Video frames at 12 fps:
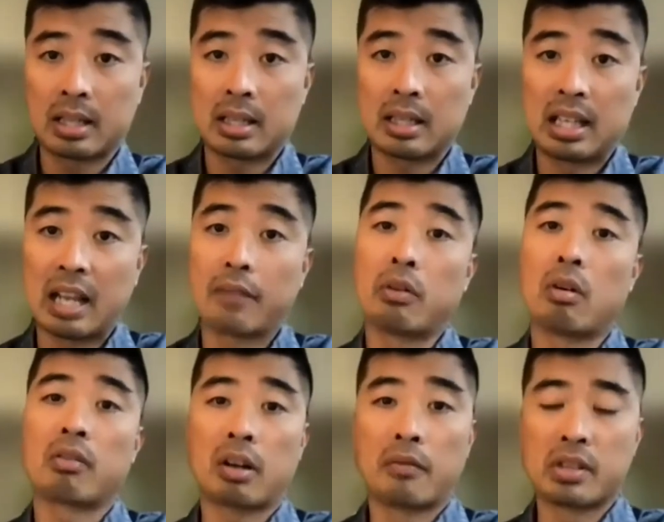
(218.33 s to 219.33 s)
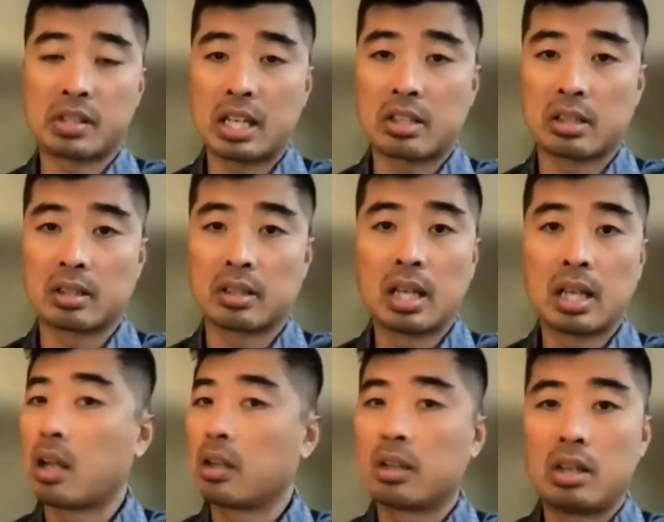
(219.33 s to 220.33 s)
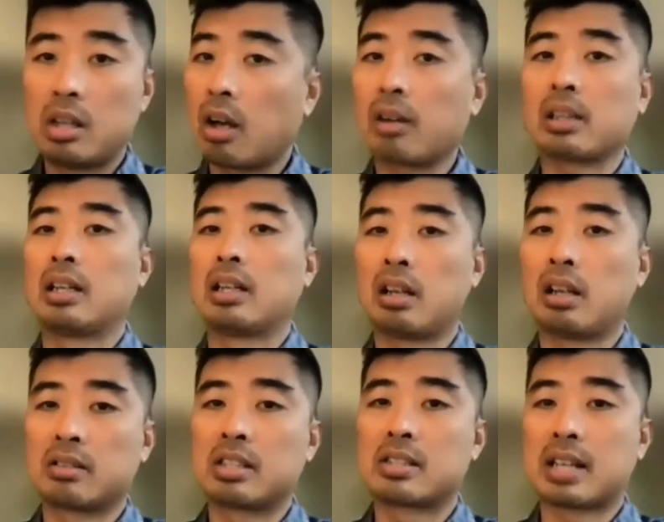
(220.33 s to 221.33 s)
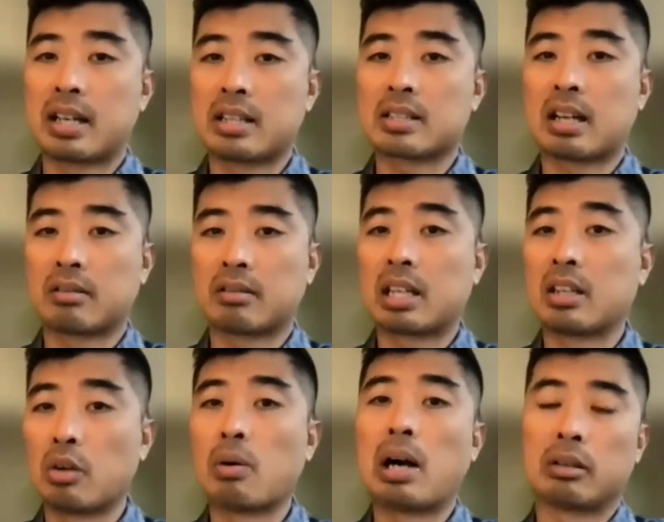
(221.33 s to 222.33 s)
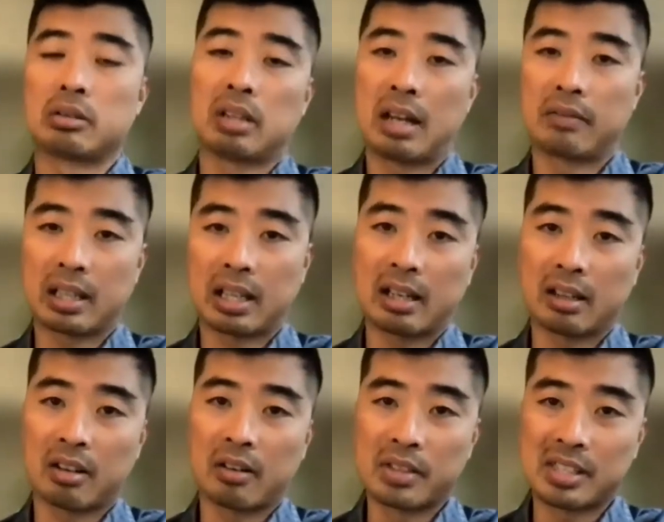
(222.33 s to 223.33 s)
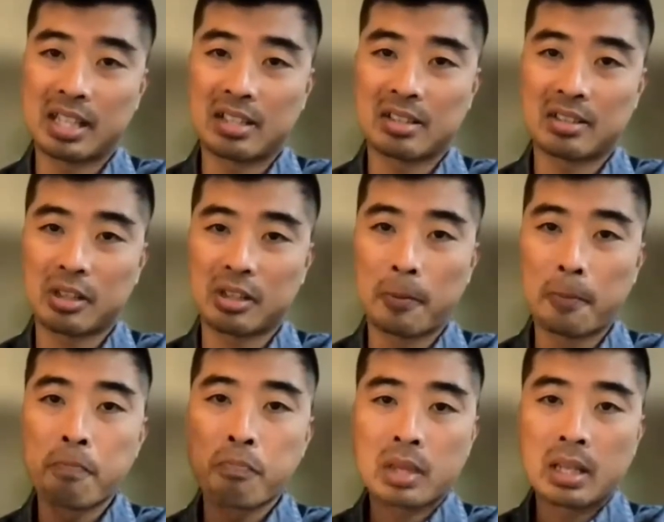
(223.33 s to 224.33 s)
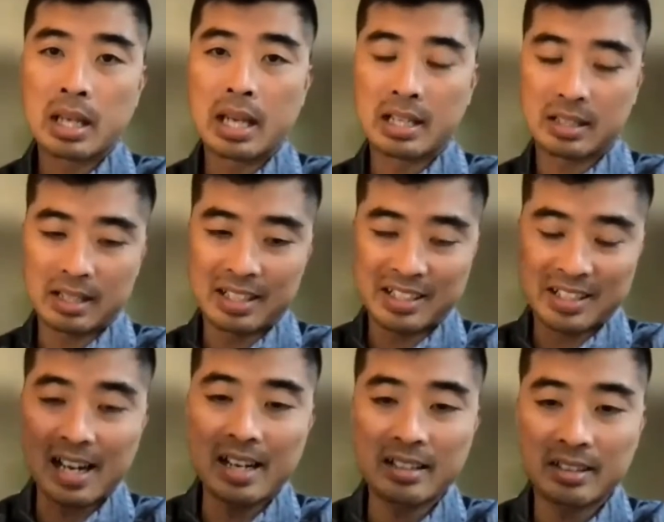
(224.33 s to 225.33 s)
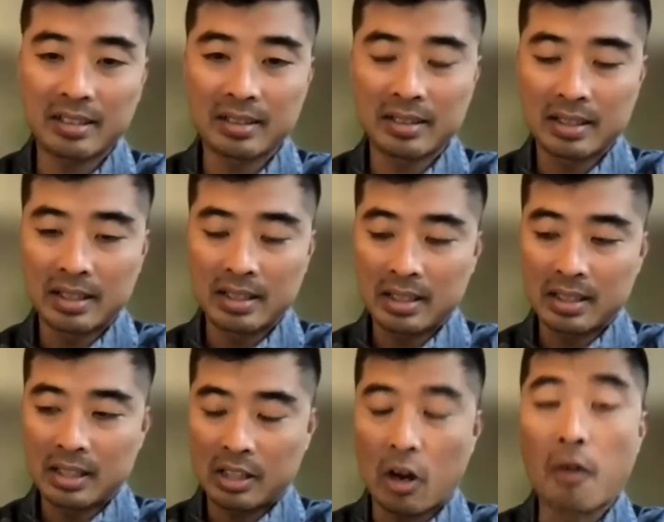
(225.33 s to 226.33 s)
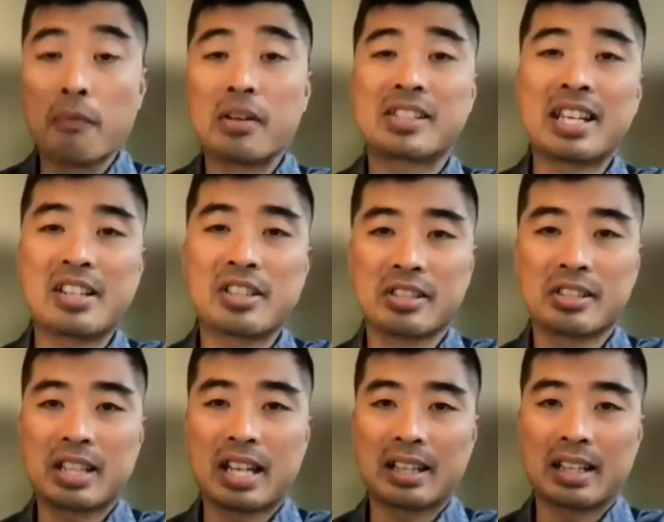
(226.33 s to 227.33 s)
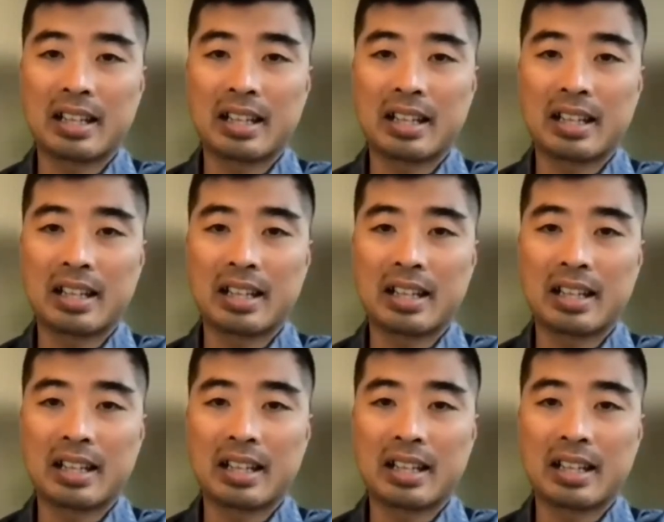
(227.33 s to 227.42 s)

level of conversation. Not a lot of designers out there know how to have that kind of conversation. So it is the design conversations that